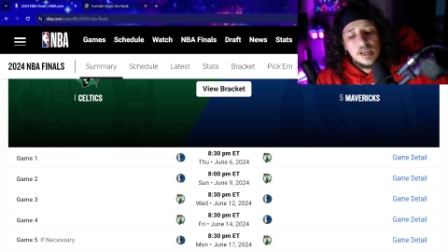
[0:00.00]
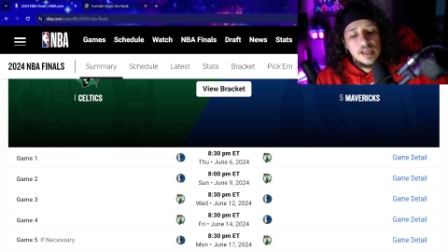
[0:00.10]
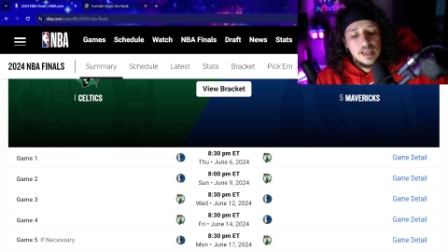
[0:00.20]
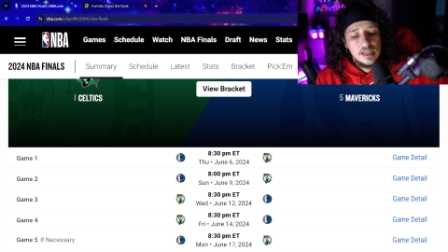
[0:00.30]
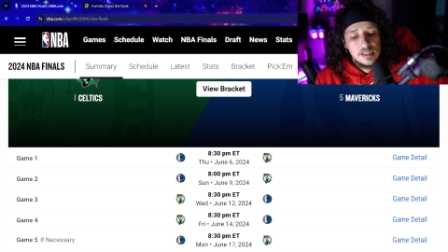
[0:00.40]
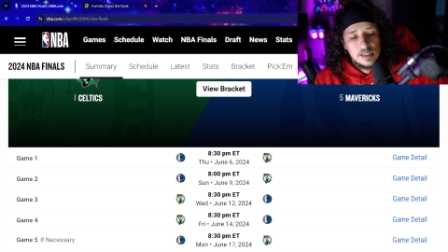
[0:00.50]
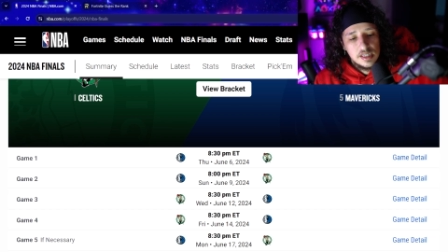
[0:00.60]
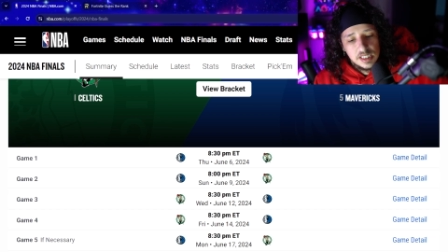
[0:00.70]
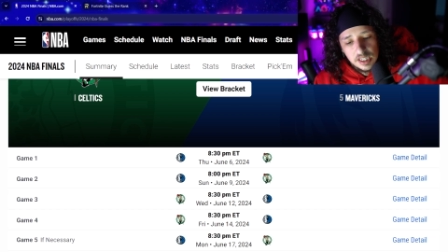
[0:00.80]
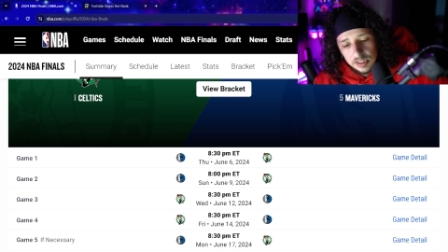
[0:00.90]
is
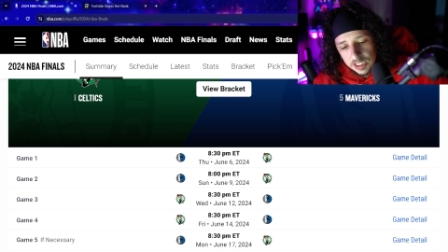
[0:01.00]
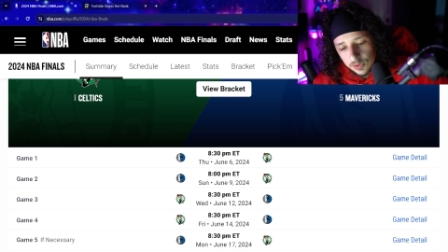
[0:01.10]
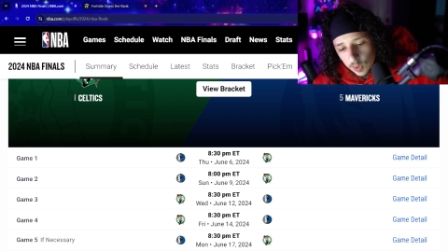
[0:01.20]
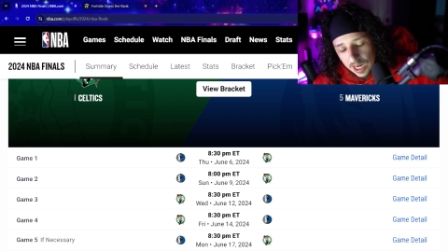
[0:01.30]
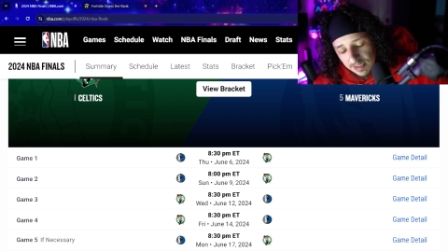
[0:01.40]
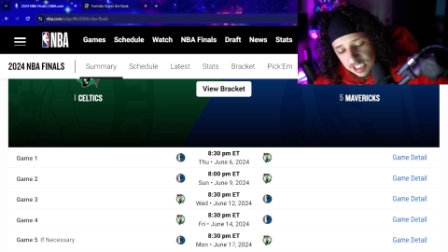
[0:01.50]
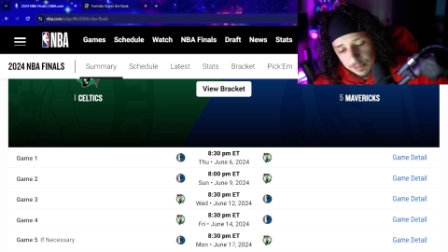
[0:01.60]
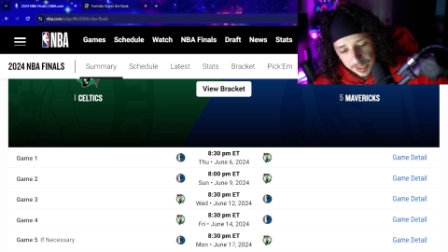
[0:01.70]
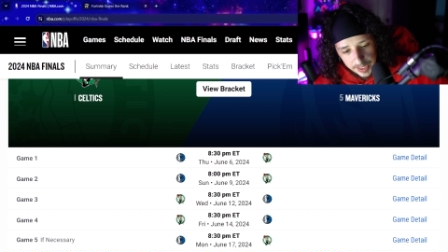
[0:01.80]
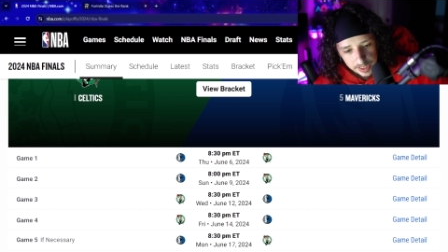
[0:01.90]
Celtics, for one, have
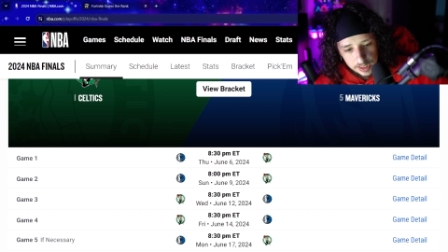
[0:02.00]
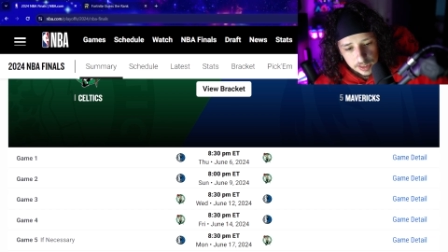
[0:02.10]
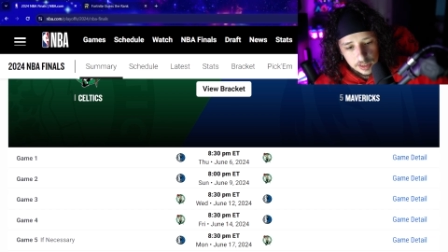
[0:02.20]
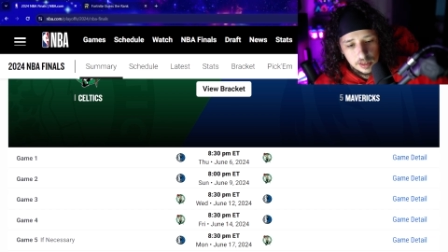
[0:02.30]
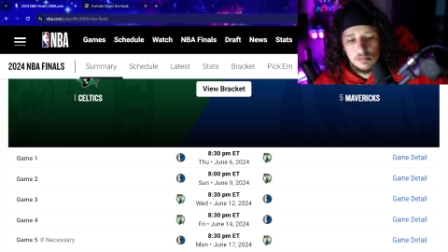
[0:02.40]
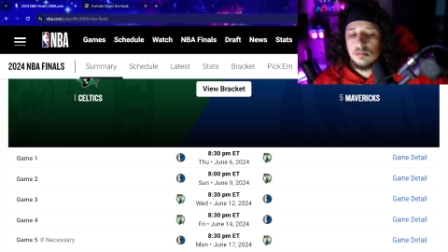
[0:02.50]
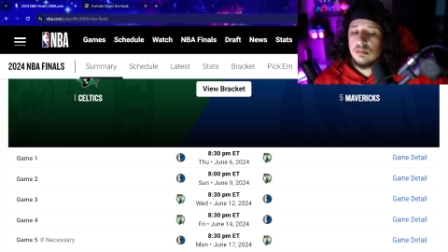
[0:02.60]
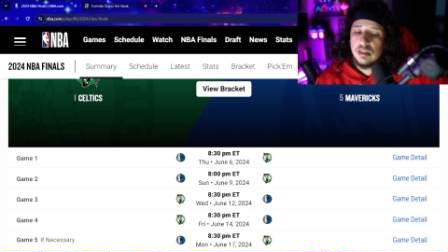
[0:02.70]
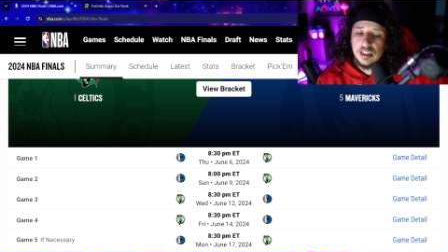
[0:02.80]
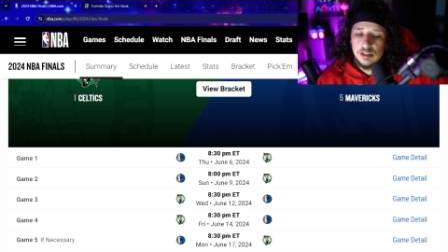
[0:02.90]
experience
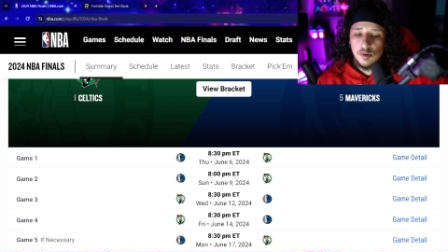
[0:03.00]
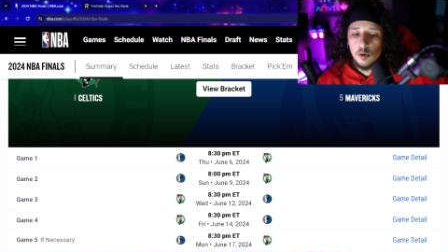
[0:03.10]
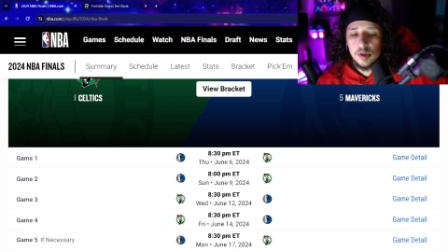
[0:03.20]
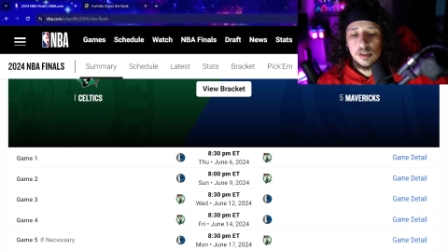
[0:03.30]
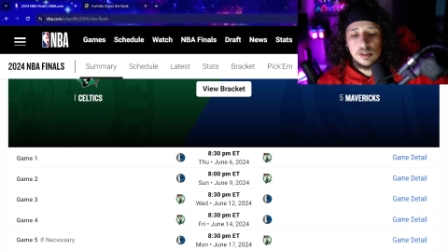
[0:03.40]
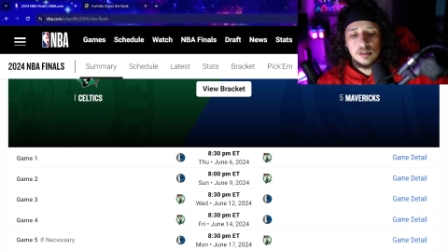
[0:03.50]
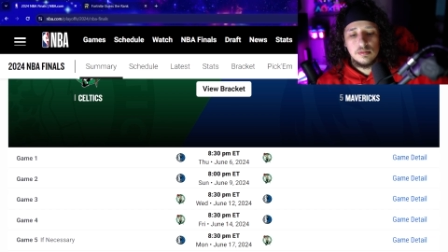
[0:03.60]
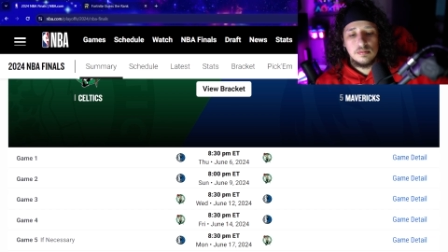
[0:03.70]
in these moments.